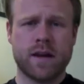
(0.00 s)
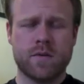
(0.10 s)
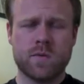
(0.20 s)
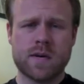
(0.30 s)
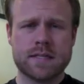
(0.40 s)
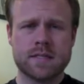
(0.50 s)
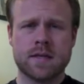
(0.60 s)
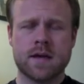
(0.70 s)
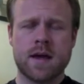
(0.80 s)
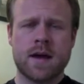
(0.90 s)
out west.
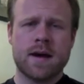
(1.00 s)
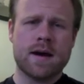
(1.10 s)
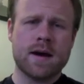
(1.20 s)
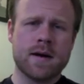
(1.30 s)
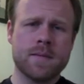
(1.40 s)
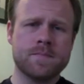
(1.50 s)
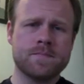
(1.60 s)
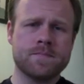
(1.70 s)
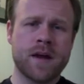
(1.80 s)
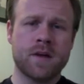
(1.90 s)

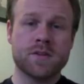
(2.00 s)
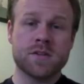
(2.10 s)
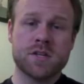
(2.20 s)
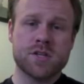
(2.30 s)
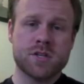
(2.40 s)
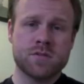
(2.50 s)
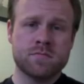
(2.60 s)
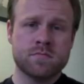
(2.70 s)
Now there's an issue.